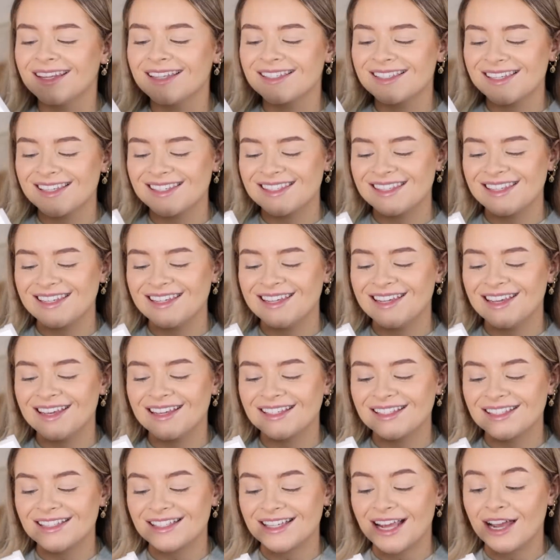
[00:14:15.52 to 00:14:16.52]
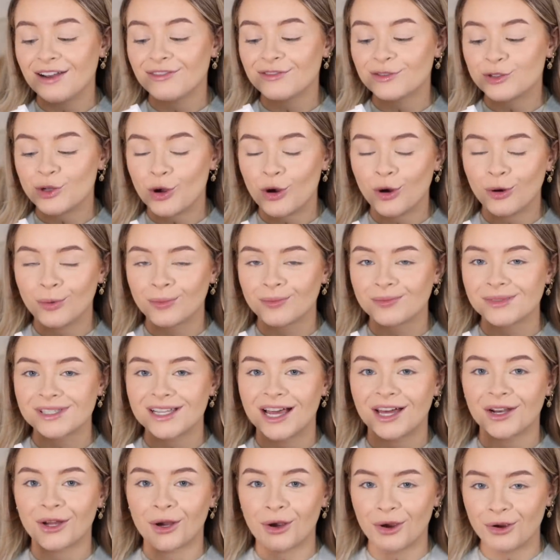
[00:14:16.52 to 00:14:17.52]
This is the Steph Toms
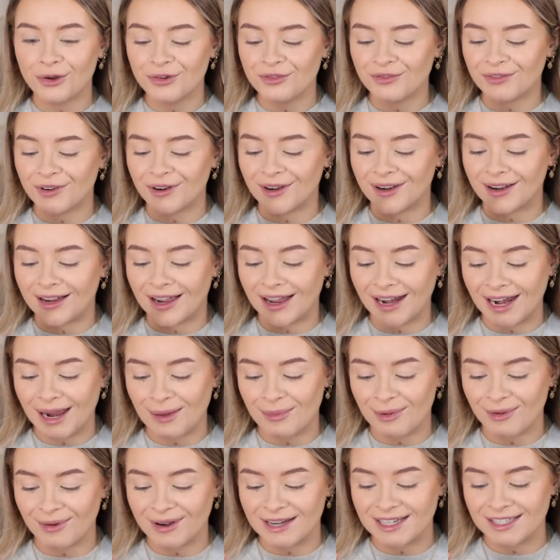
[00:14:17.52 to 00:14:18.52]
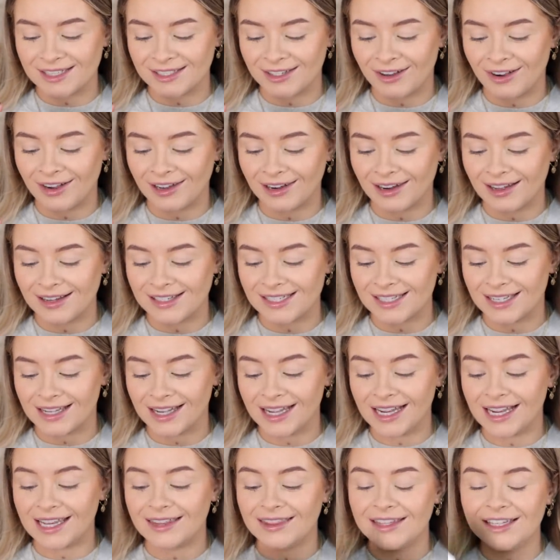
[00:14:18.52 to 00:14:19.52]
and Ofra collaboration
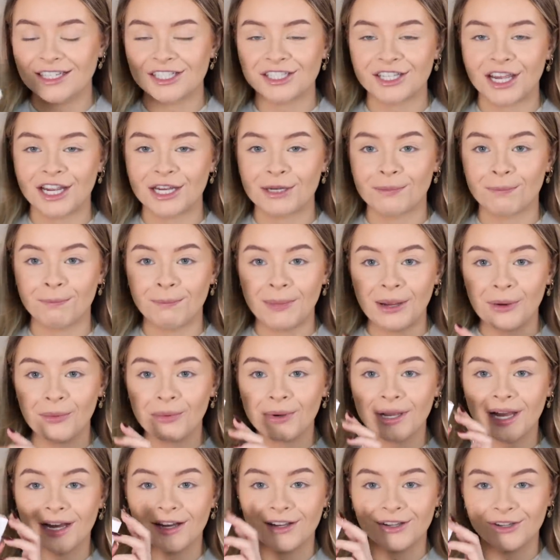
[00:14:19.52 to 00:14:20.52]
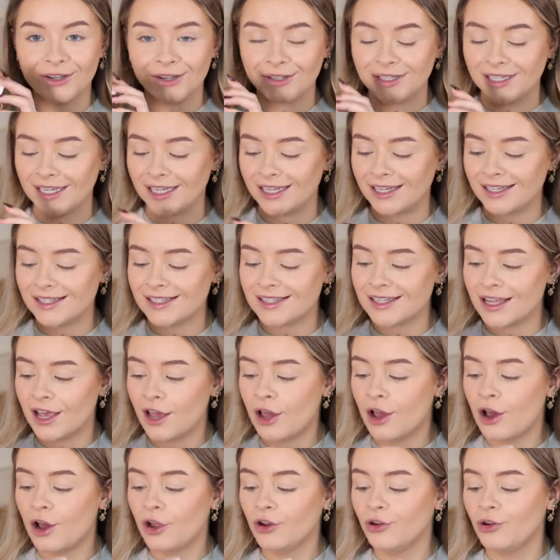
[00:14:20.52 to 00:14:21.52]
highlighter in the shade Milk and Cookies.
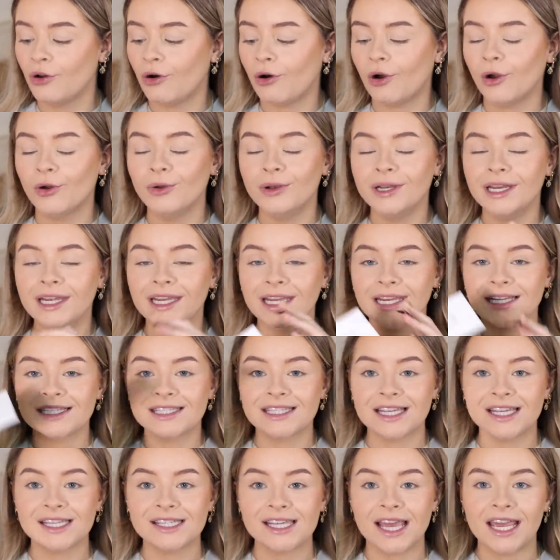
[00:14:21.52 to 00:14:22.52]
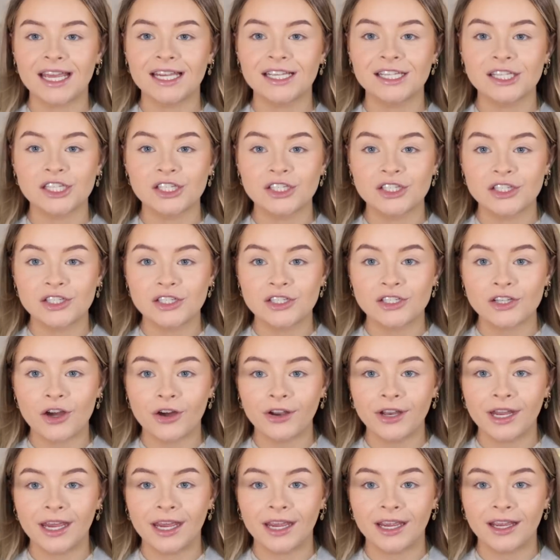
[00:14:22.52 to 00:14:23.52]
Not only is this a
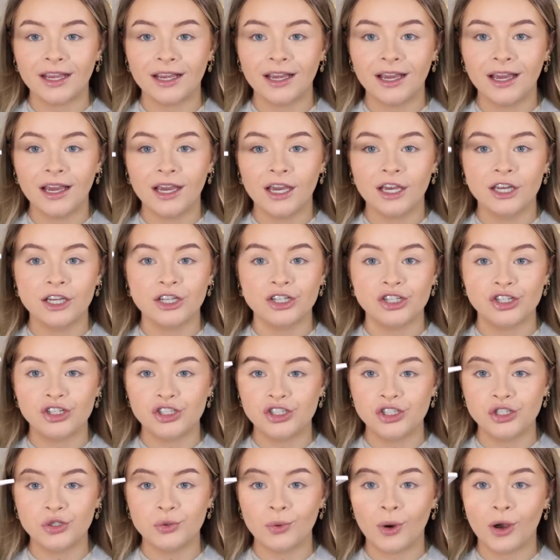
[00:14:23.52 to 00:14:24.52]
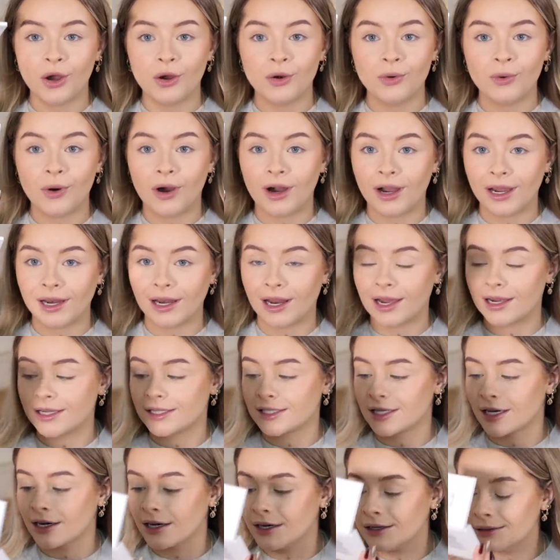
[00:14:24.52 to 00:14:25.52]
stunning duo
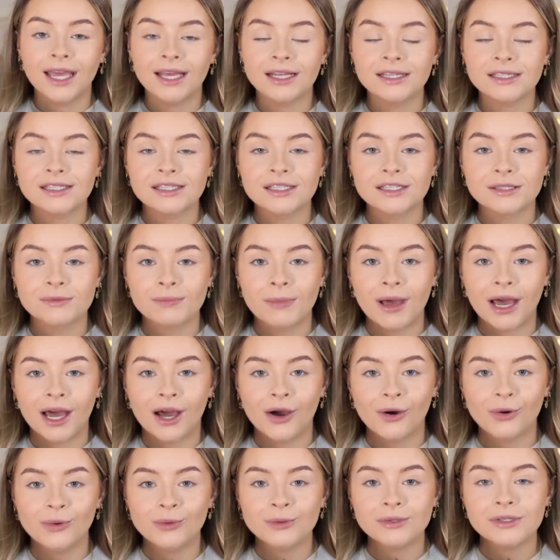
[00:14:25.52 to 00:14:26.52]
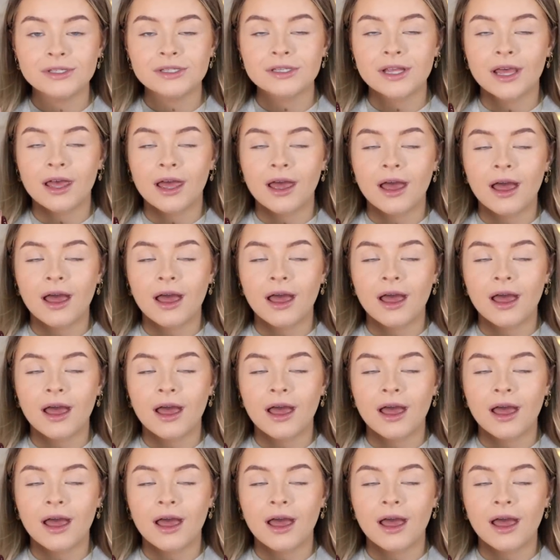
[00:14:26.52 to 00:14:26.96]
highlighter. It smells